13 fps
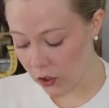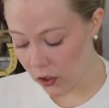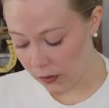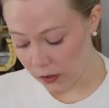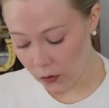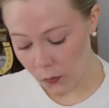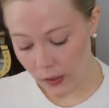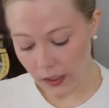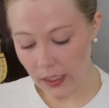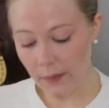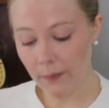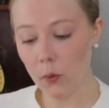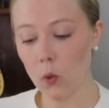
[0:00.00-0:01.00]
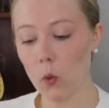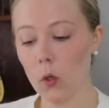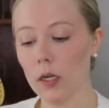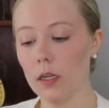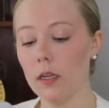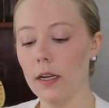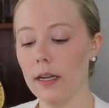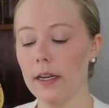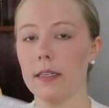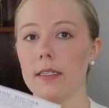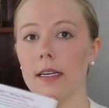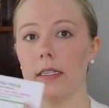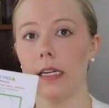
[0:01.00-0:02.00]
So it's really important, and
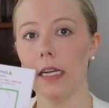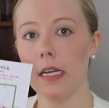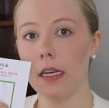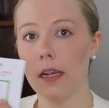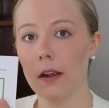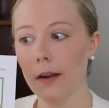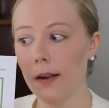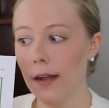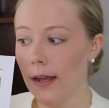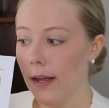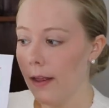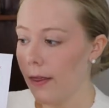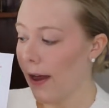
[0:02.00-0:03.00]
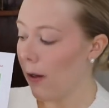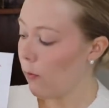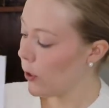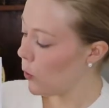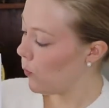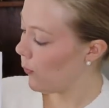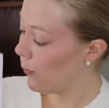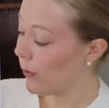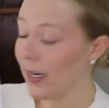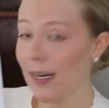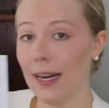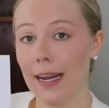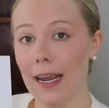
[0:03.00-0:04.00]
it says it here, that when you
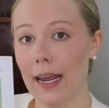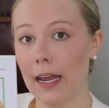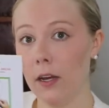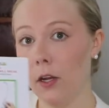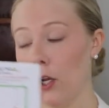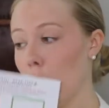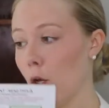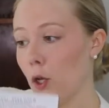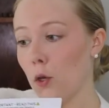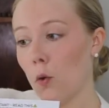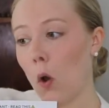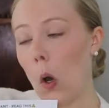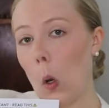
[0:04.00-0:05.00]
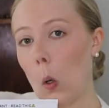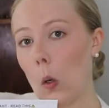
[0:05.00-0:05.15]
put it in, you